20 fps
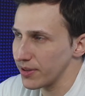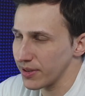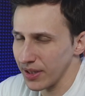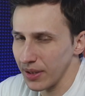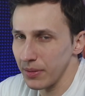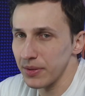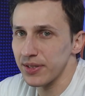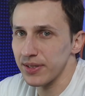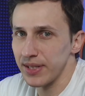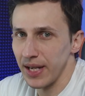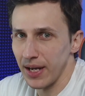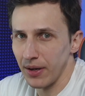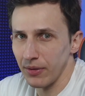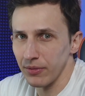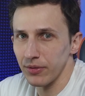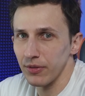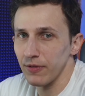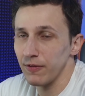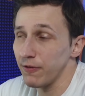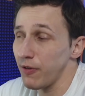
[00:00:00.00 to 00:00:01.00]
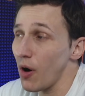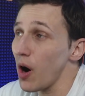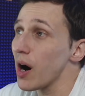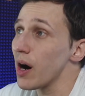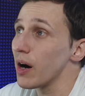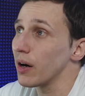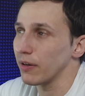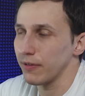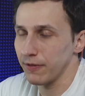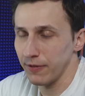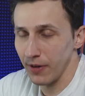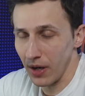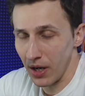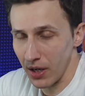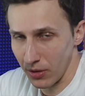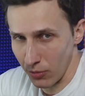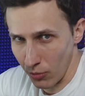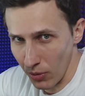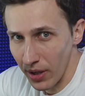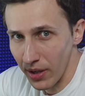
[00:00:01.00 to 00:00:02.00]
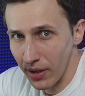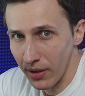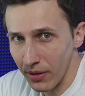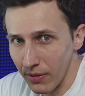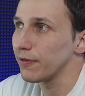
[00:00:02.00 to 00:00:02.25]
gonna sound far, far away